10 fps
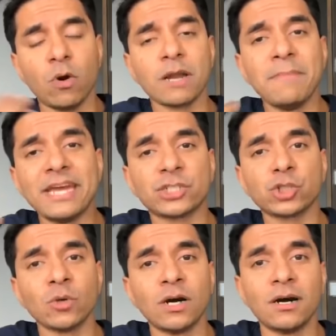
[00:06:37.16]
you want to make
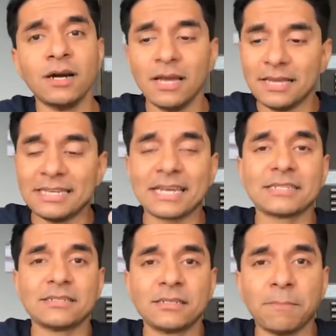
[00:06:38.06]
sure
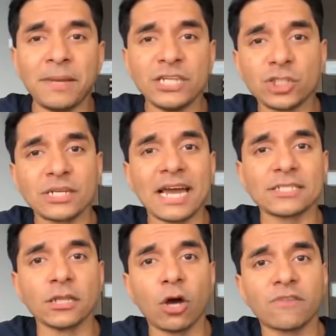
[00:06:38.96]
that the patient
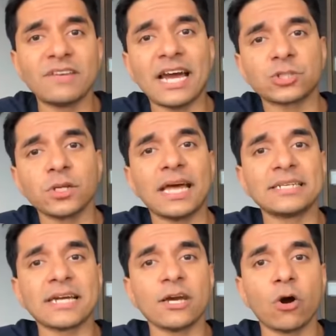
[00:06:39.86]
has a lot of natural
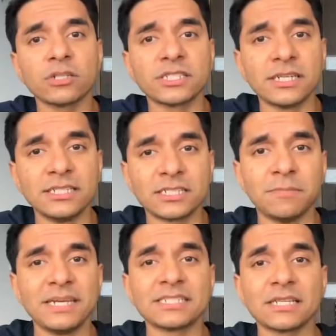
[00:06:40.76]
antioxidants to
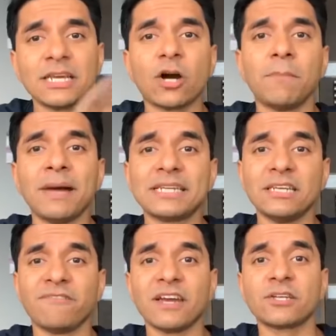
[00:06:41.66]
basically combat
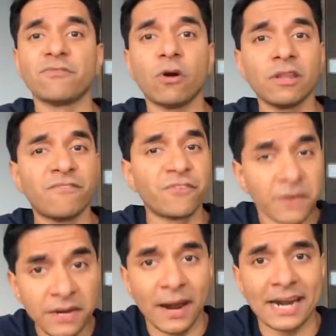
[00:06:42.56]
the effect of all the
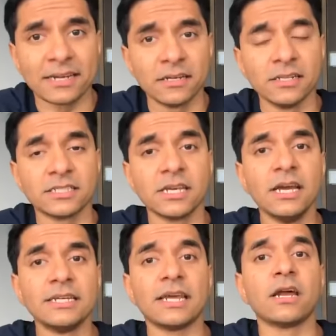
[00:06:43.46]
free radicals
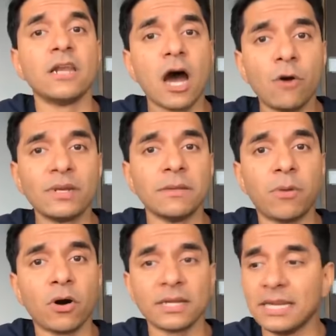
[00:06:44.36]
that are now in the
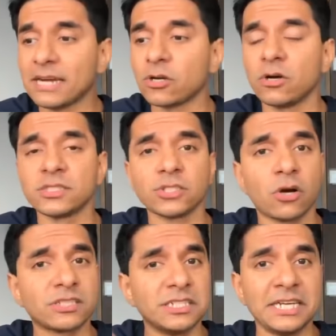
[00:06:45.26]
body that causes
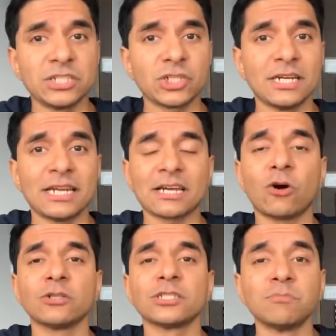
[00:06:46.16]
oxidation and that
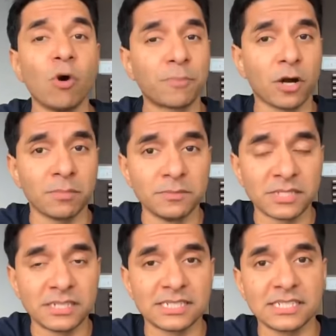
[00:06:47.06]
causes more problems
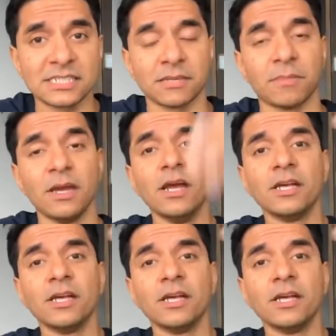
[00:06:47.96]
in the system.